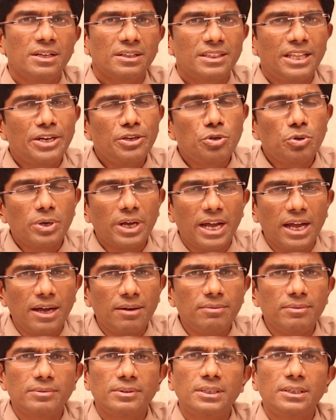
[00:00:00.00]
Then you
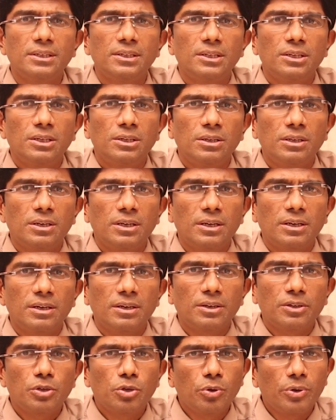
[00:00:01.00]
have
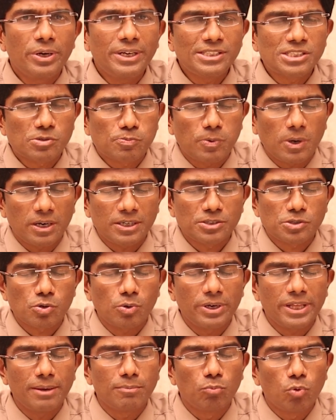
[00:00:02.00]
urine spot
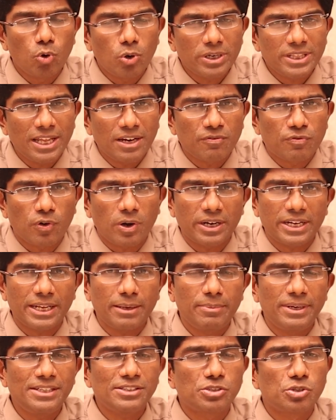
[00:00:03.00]
sodium more than 40
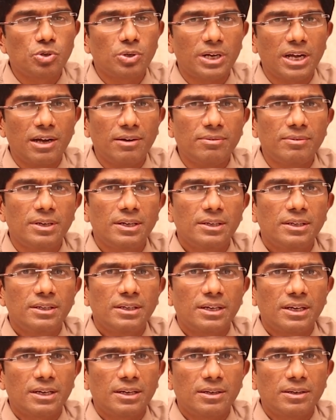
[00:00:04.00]
means you have
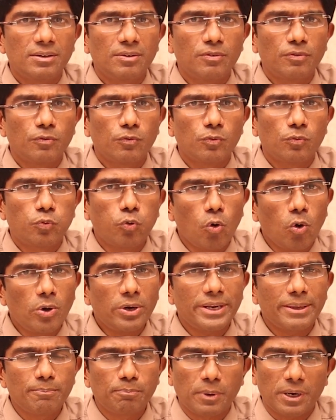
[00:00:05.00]

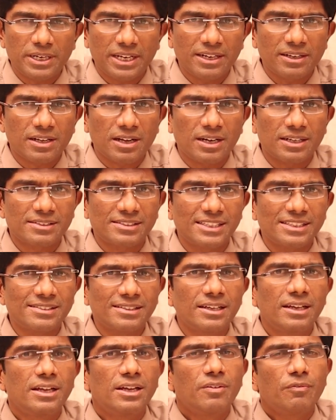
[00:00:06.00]
4 important
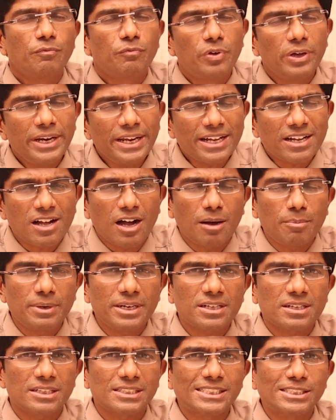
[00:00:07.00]
causes. Very
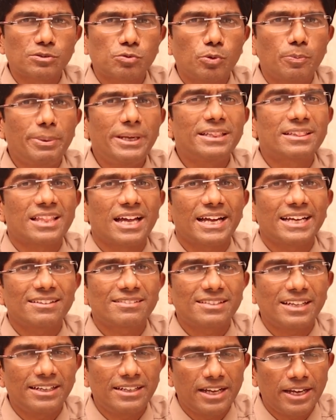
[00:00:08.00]
common causes would be
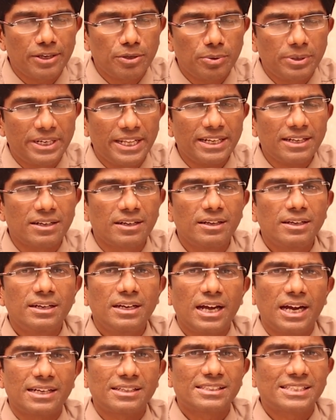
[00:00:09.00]
thiazide diuretic,
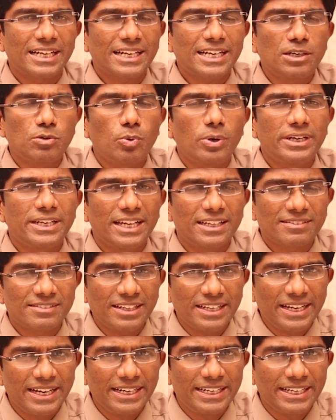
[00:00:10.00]
and second one
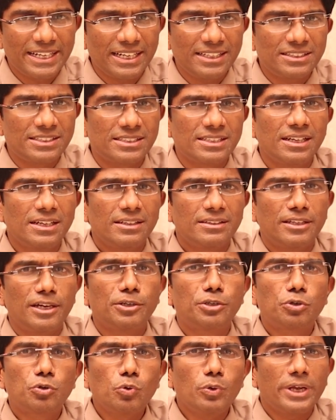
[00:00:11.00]
SIADH,
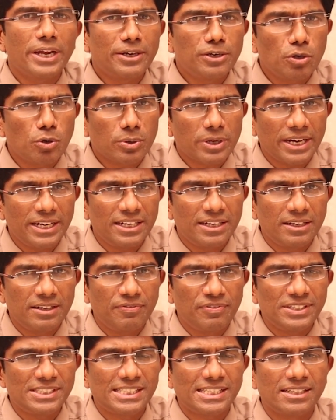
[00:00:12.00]
then 2 endocrine
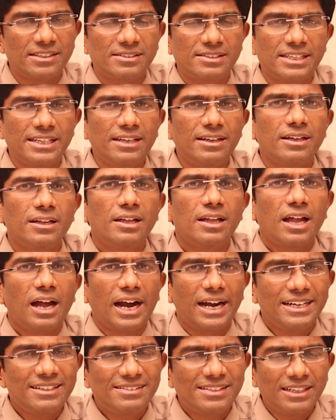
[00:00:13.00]
deficiency,
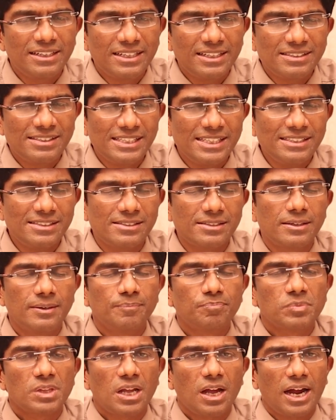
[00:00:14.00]
Addison disease
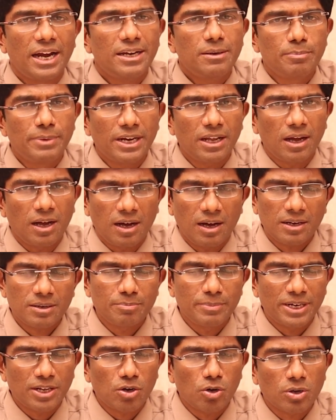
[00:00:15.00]
and or
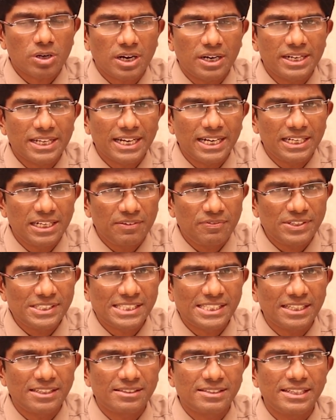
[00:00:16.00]
mineralocorticoid
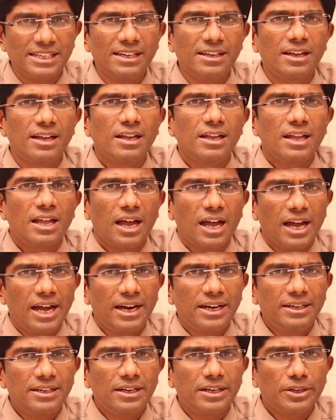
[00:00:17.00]
deficiency,
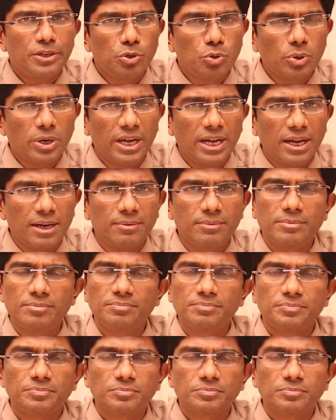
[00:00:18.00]
and you have